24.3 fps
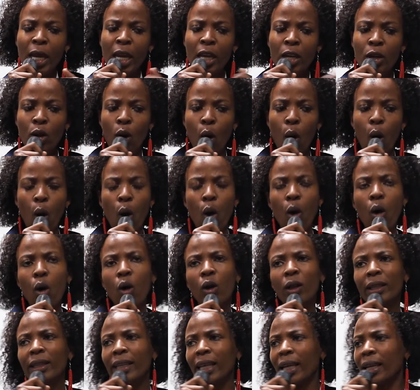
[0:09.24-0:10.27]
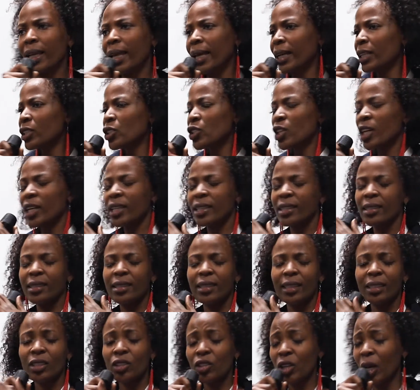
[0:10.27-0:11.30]
in all the lectures,
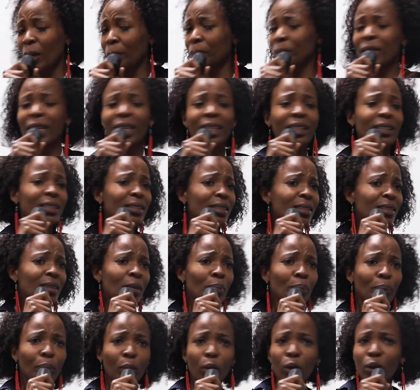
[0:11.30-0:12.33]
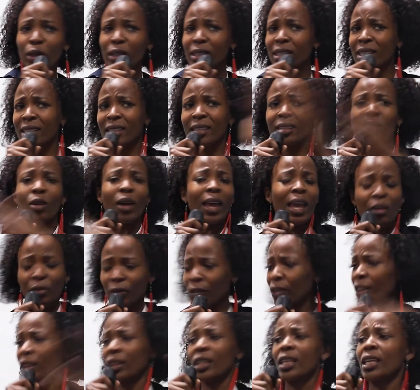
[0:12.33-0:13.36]
the chapters, the books,
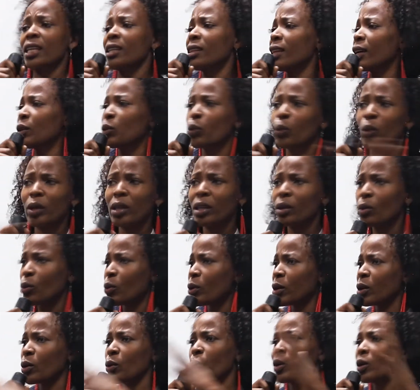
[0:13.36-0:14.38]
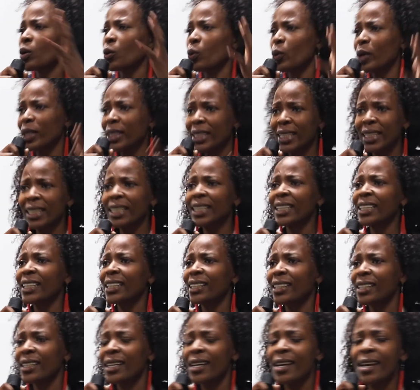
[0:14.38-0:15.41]
everything that we, we, we, we
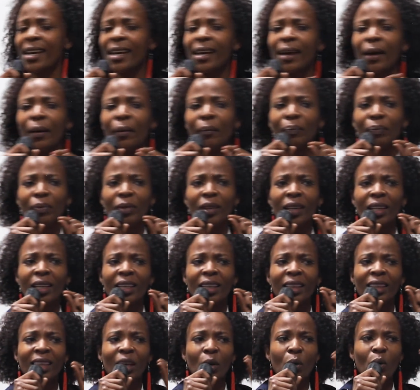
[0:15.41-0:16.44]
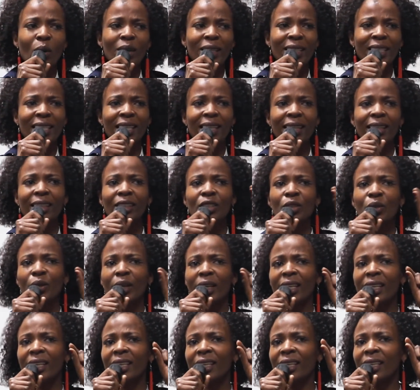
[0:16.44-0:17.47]
did, there was
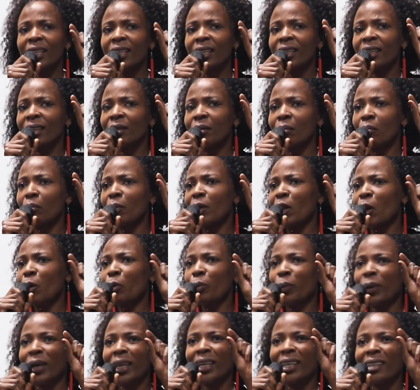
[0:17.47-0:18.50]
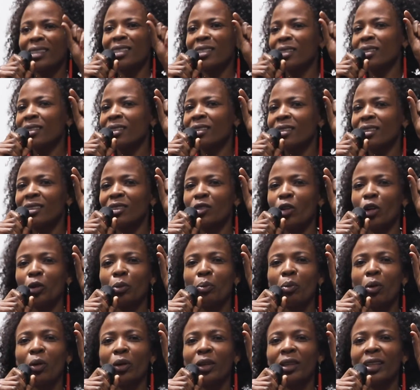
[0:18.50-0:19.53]
literally, it's
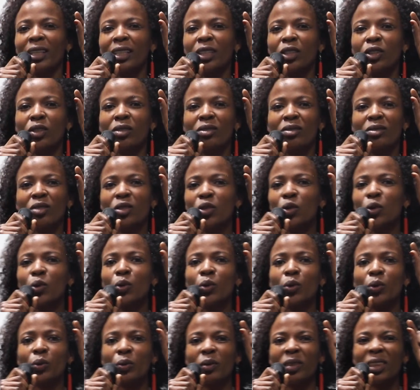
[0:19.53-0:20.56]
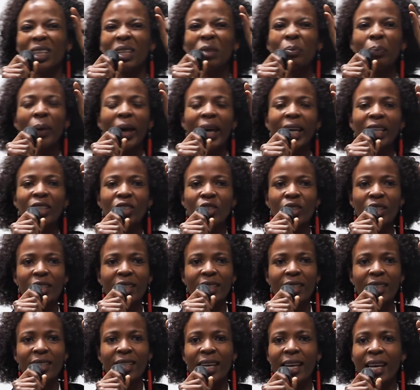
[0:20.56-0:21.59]
not more than two, three
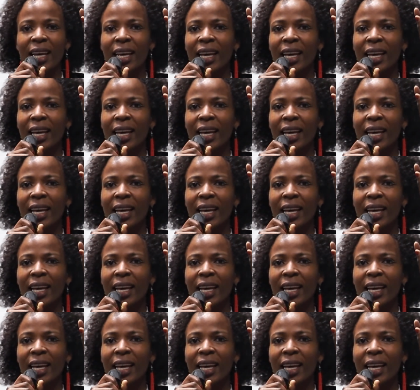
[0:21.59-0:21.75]
pages